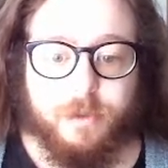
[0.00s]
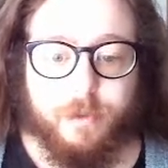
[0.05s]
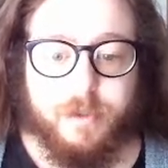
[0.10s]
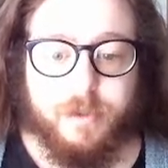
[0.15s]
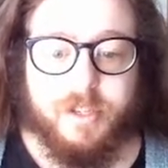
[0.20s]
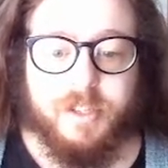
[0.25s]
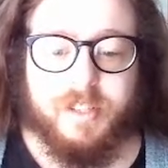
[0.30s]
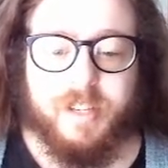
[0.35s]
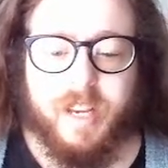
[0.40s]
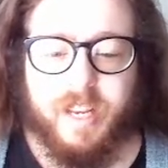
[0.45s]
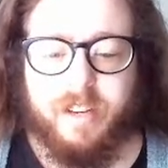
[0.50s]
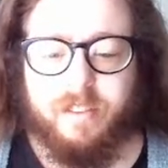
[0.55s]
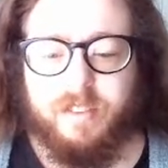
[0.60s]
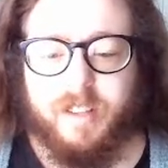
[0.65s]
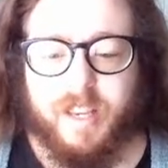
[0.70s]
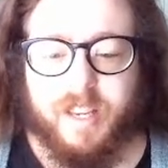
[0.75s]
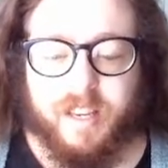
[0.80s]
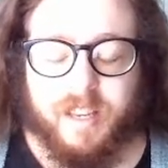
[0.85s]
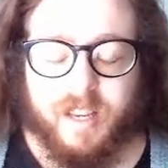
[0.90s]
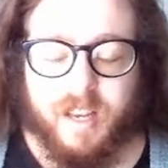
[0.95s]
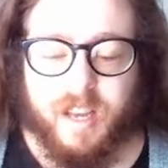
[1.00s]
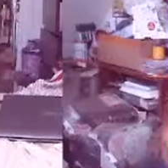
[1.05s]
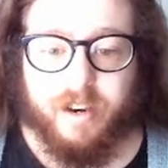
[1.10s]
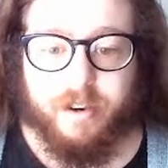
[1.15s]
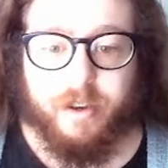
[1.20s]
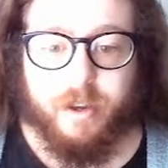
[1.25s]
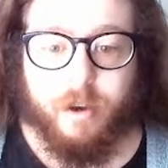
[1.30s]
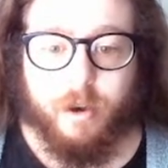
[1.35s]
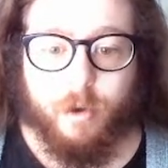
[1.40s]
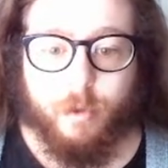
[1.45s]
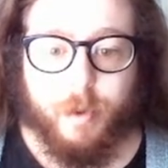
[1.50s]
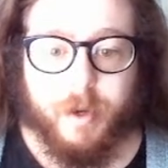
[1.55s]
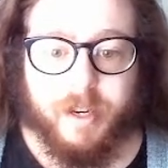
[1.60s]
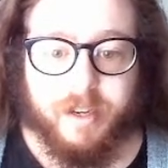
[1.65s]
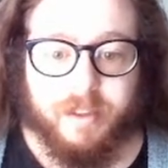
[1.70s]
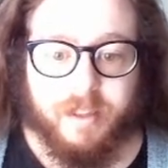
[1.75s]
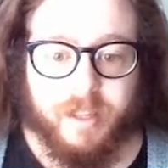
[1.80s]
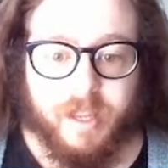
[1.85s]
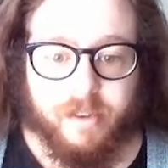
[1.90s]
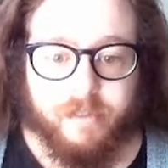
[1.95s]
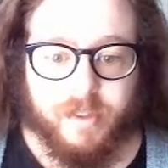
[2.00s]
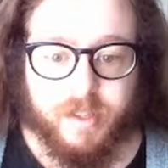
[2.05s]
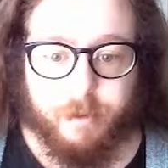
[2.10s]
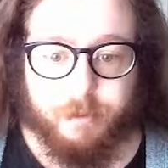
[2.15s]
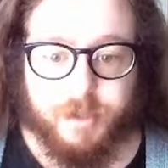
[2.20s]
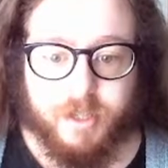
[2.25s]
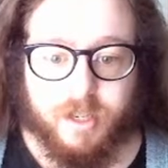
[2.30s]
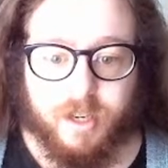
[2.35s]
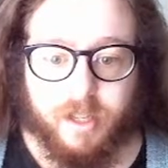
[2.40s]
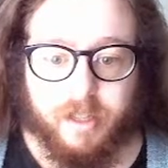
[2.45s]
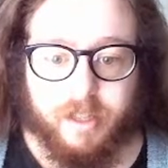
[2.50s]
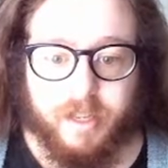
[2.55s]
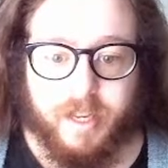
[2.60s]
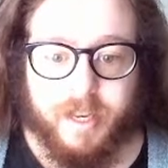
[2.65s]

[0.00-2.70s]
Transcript: which is kind of like, I don't know, a weird thing for them to call it.